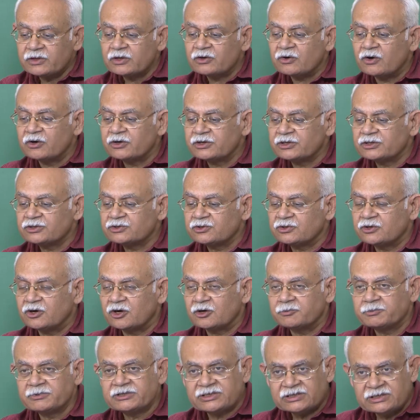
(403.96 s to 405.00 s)
the concrete should
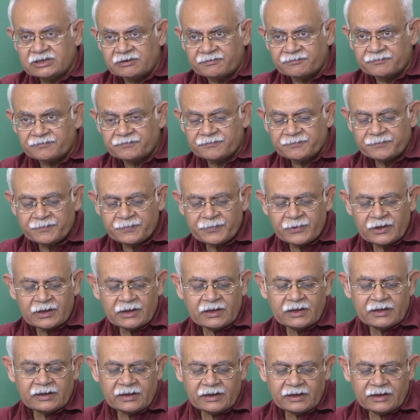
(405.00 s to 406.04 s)
not be stiff.
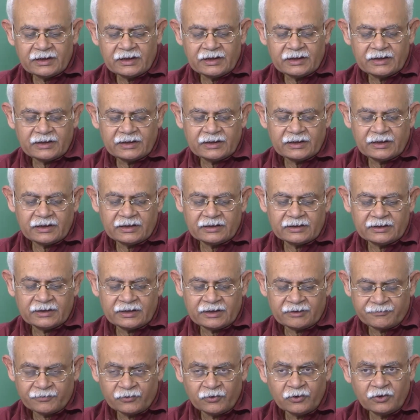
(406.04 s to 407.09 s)

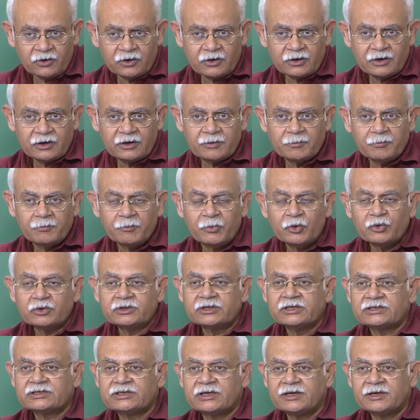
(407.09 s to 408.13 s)
Therefore, both
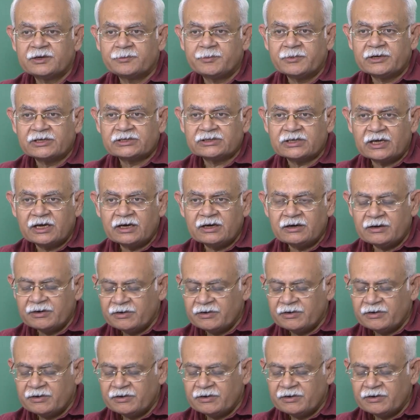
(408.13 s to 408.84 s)
these statements are